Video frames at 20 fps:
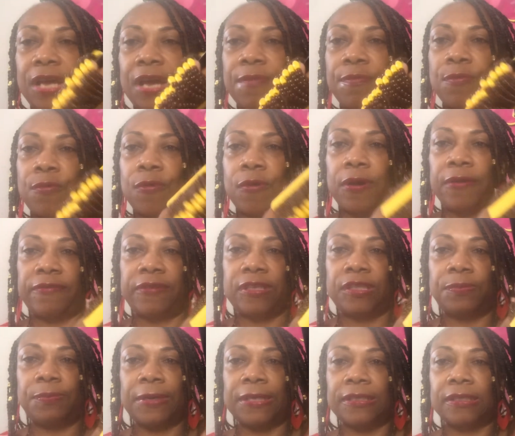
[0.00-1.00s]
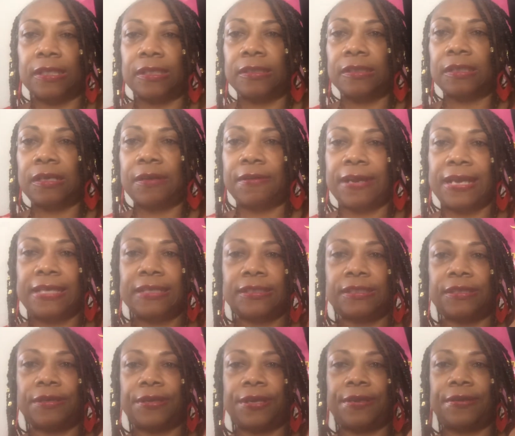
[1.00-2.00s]
have more of these bracelets, all right?
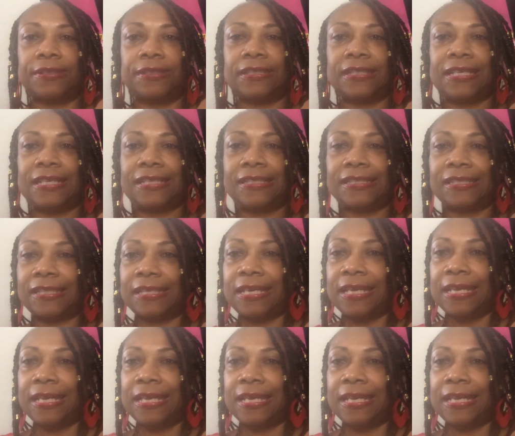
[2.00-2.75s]
So here's this.